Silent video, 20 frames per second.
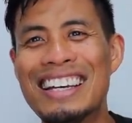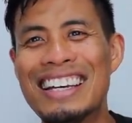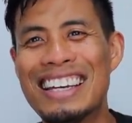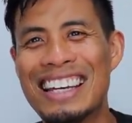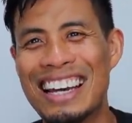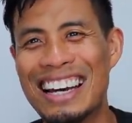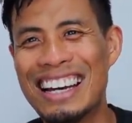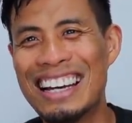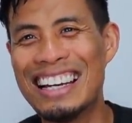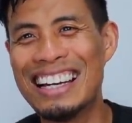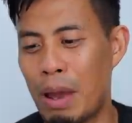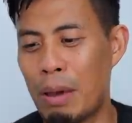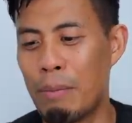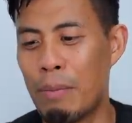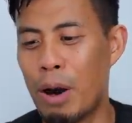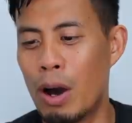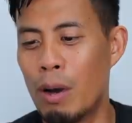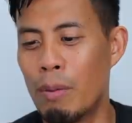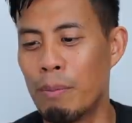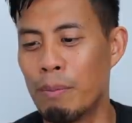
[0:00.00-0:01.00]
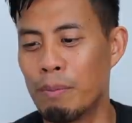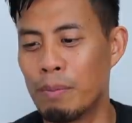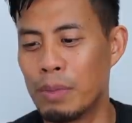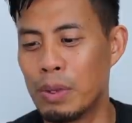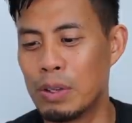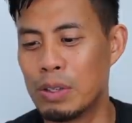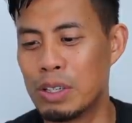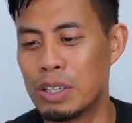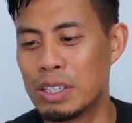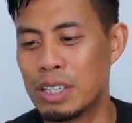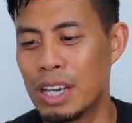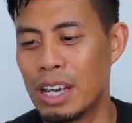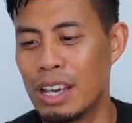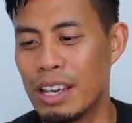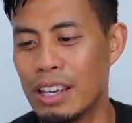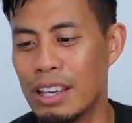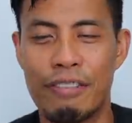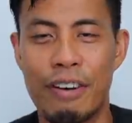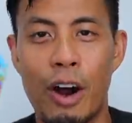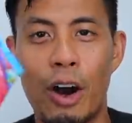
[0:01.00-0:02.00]
yeah, my mom used to
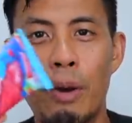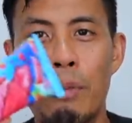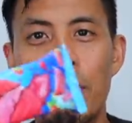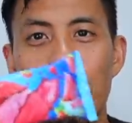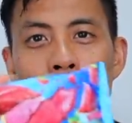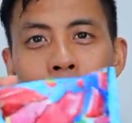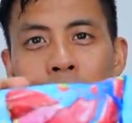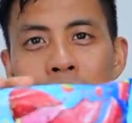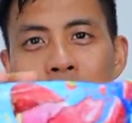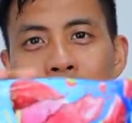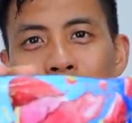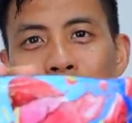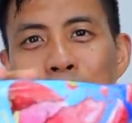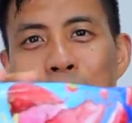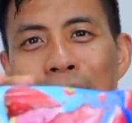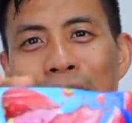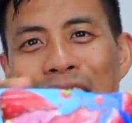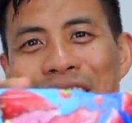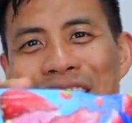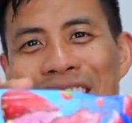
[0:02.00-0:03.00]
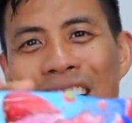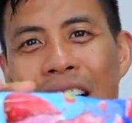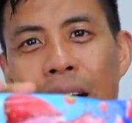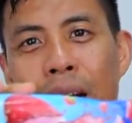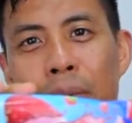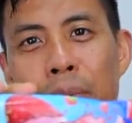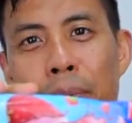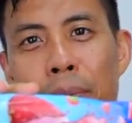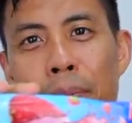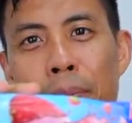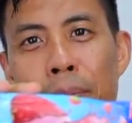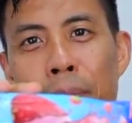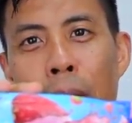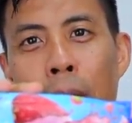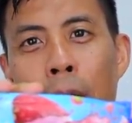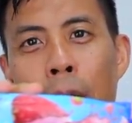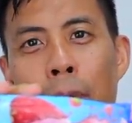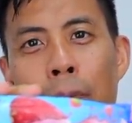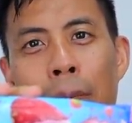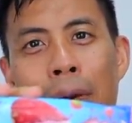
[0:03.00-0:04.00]
say farm, but she would pronounce it like
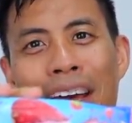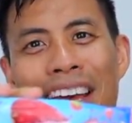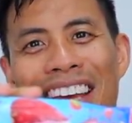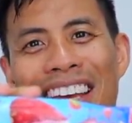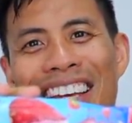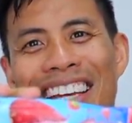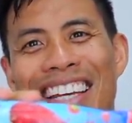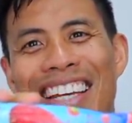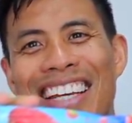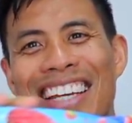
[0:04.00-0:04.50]
Parm. Oh, really?